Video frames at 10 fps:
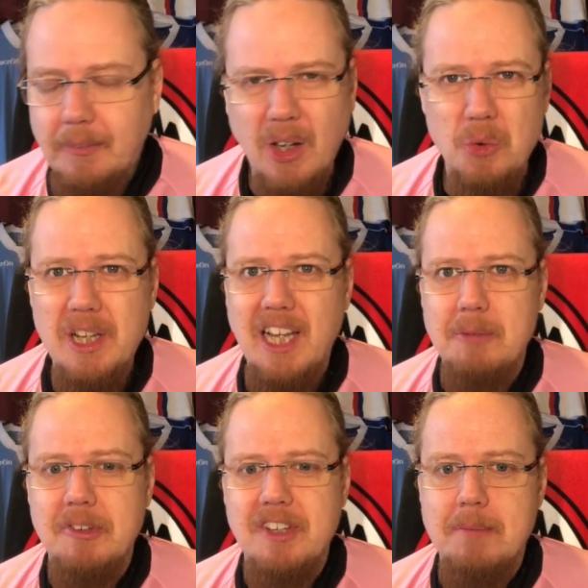Only
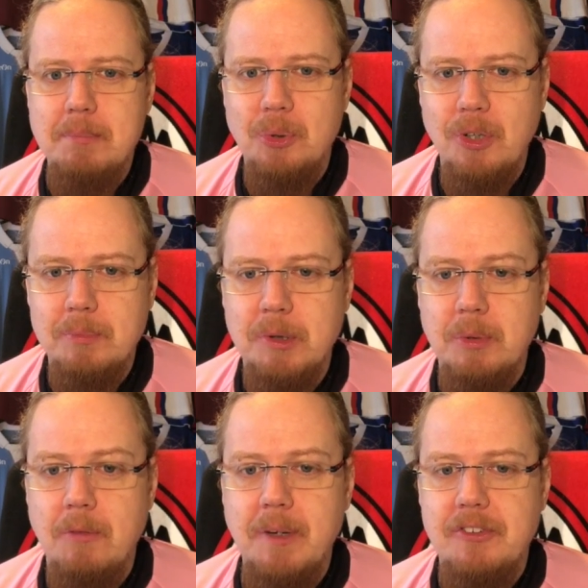Elmas can pull
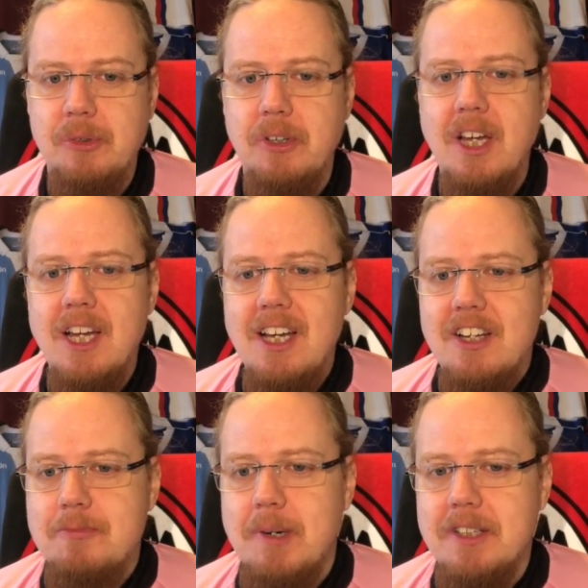pull back. So
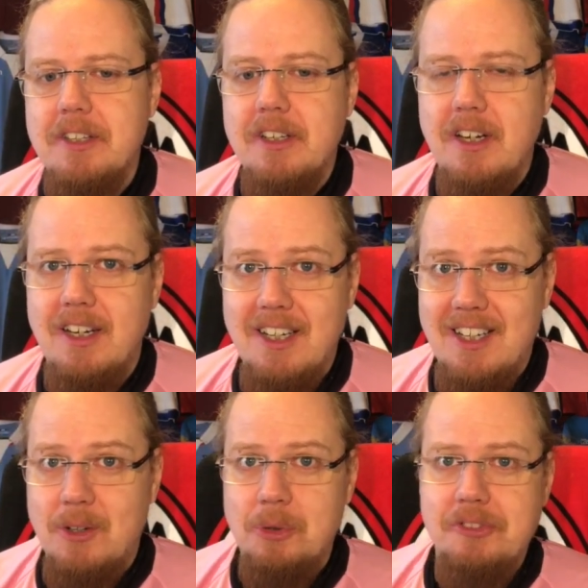Spartak
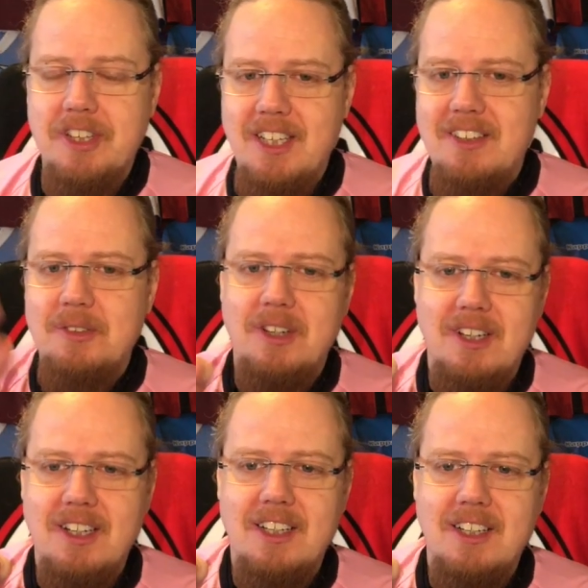uh, owns the head to,
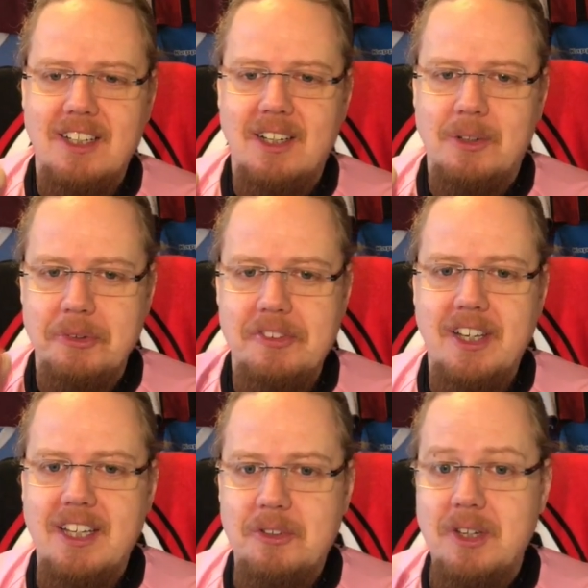uh, owns the
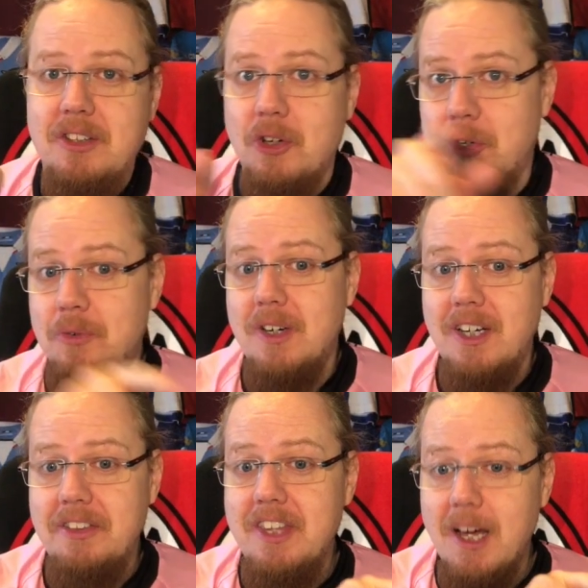head to head
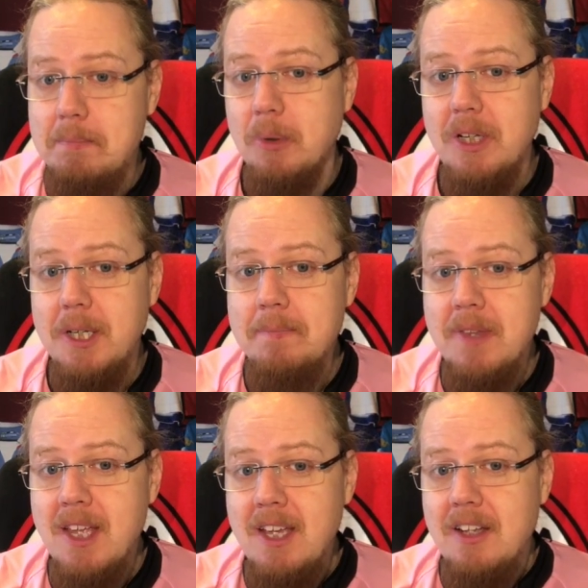over Napoli.
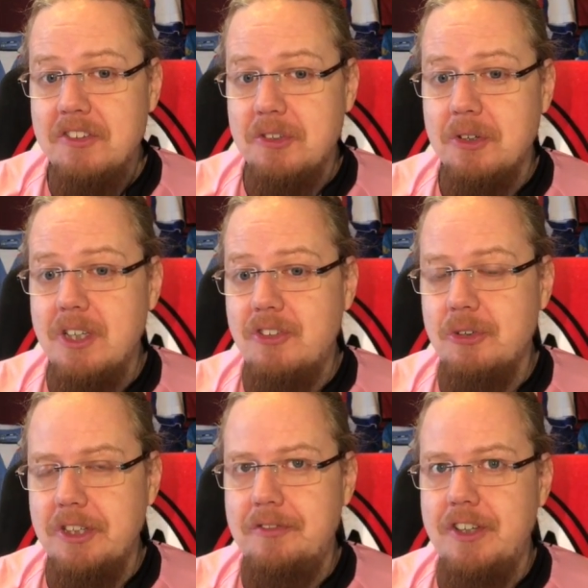So
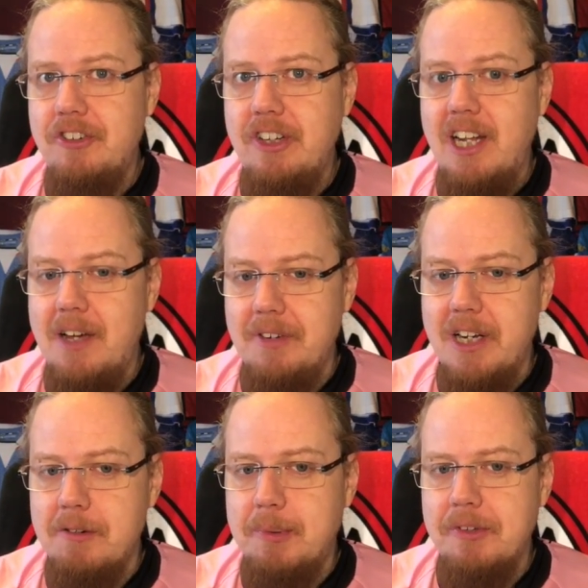should they finish in level
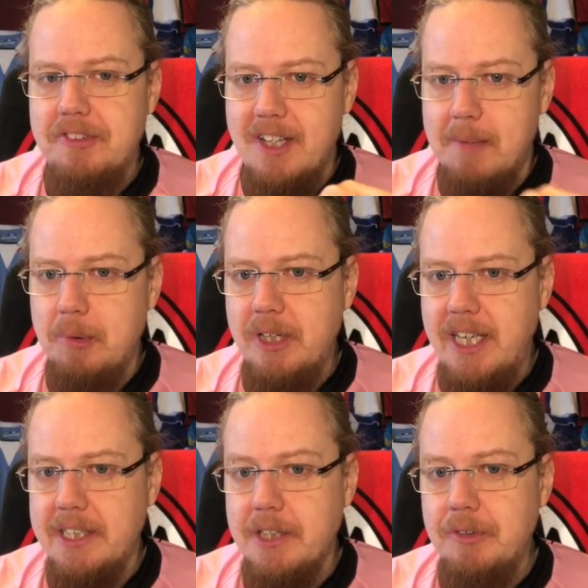11 points, Napoli
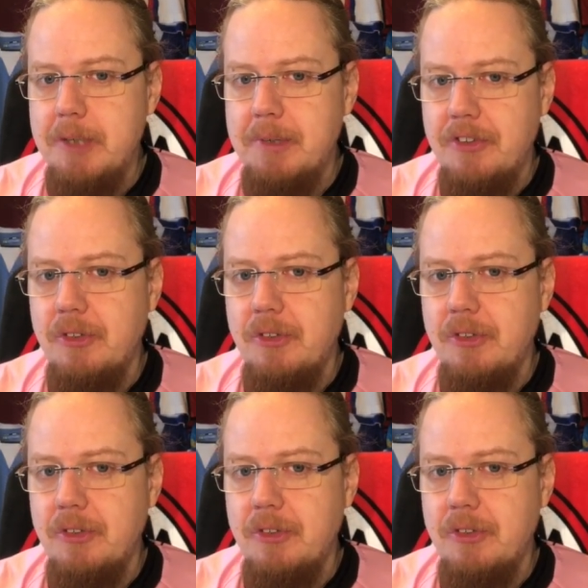can can win anymore.